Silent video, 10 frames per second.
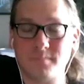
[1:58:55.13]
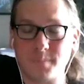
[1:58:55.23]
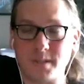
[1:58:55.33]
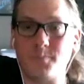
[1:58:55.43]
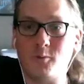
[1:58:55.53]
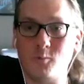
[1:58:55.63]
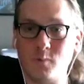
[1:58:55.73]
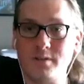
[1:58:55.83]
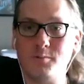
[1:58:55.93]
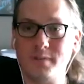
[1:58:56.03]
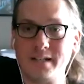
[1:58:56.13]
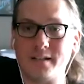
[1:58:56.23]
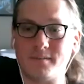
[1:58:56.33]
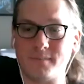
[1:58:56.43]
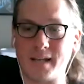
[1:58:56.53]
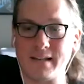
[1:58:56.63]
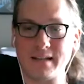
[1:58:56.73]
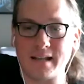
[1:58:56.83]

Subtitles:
Yeah. People will read it. And